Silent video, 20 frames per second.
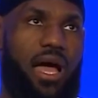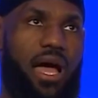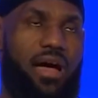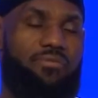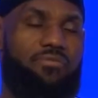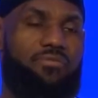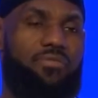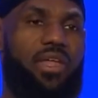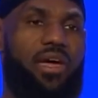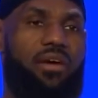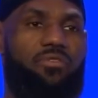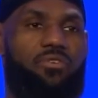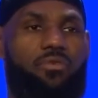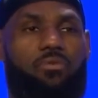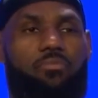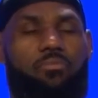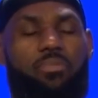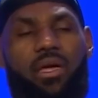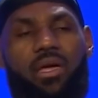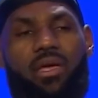I've
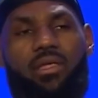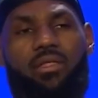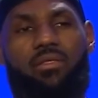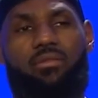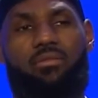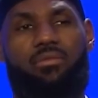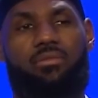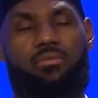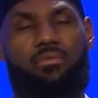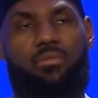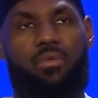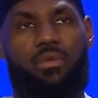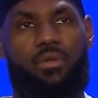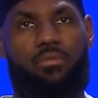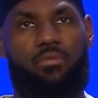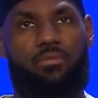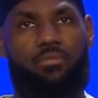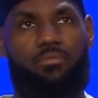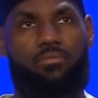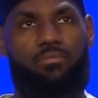never been
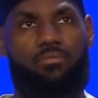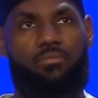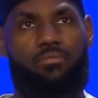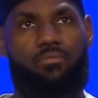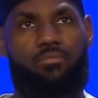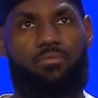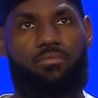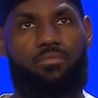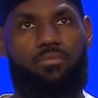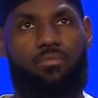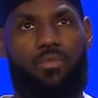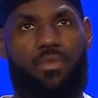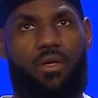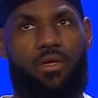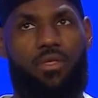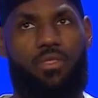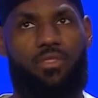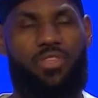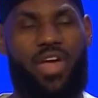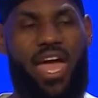
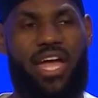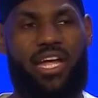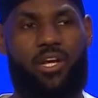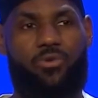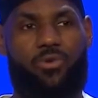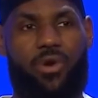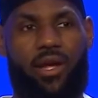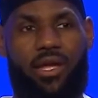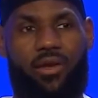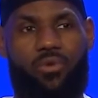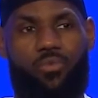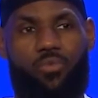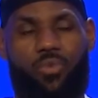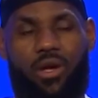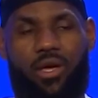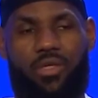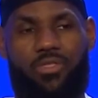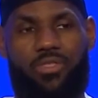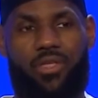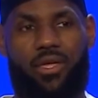that great
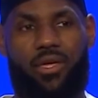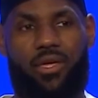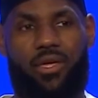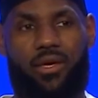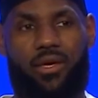with